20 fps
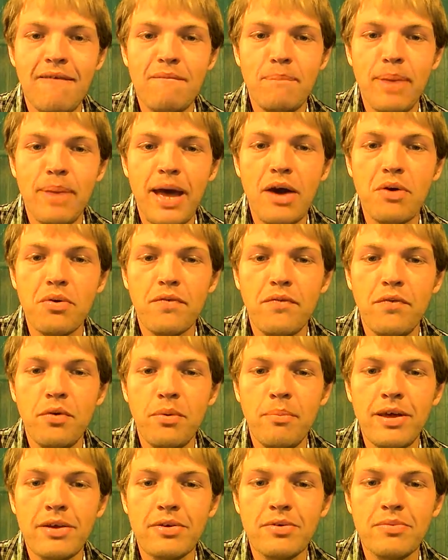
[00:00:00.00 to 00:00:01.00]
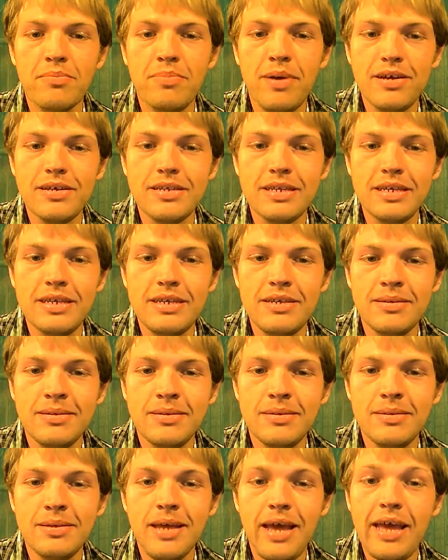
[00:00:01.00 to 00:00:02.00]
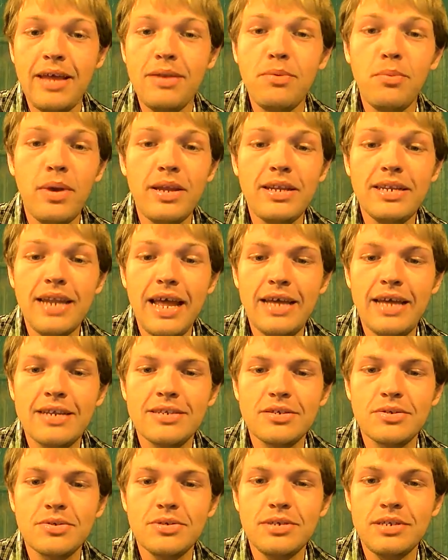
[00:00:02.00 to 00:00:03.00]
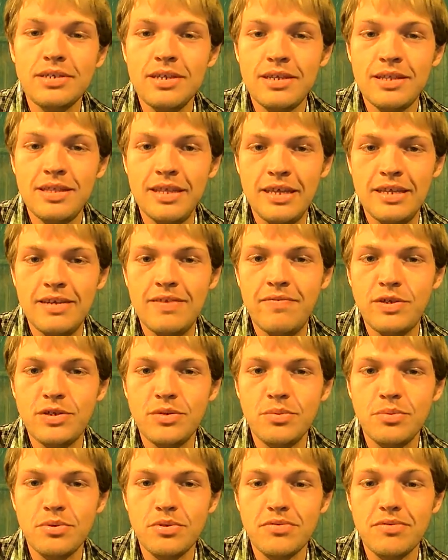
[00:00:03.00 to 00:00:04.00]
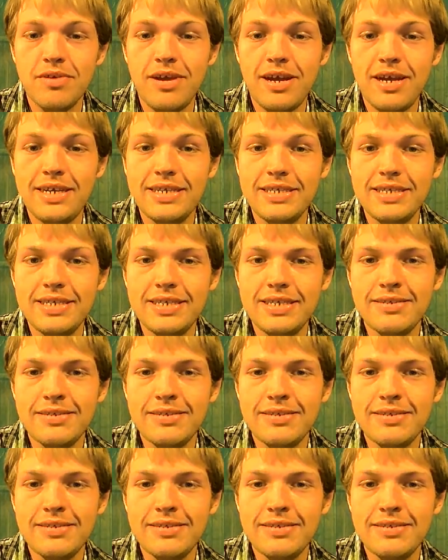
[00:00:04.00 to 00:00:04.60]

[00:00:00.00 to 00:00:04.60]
powerful metal body, and when it enters, the individual scries